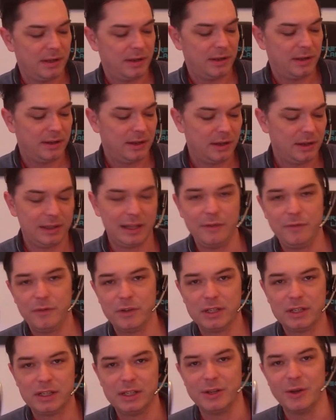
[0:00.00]
there
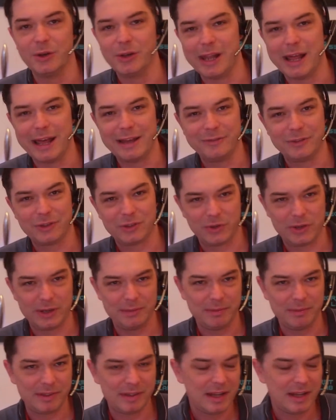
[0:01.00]
definitely no live
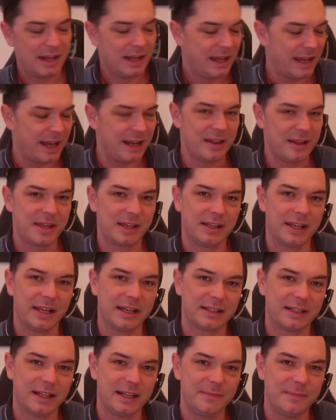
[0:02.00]
streams, anything
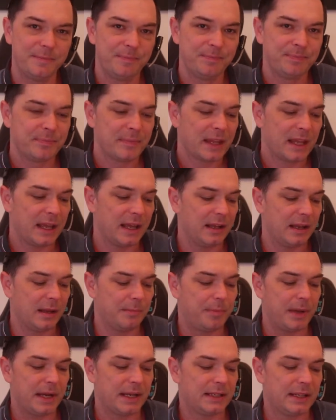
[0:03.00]
like that. And
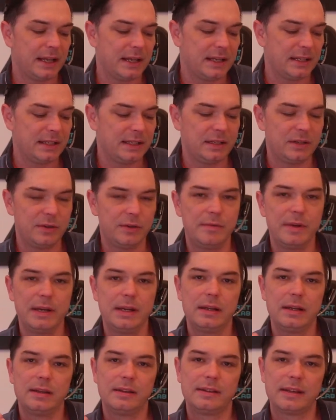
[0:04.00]
back then, I didn't really
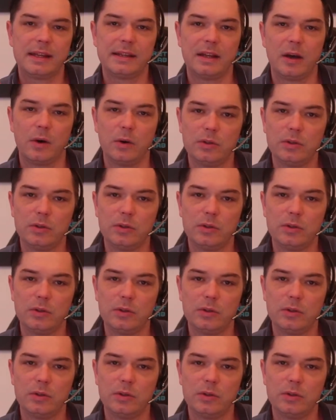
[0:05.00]
set out to